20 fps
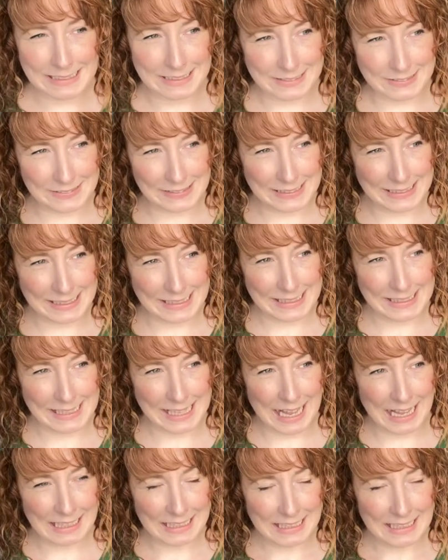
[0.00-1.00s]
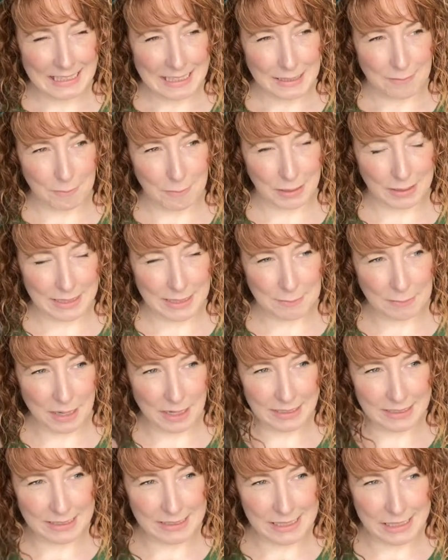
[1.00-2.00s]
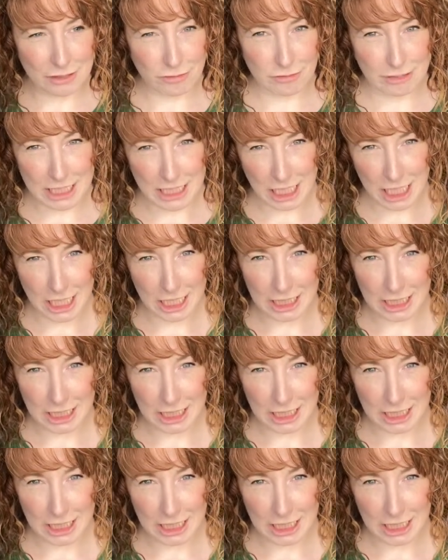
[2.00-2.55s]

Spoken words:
and you can hear that monkey mind critter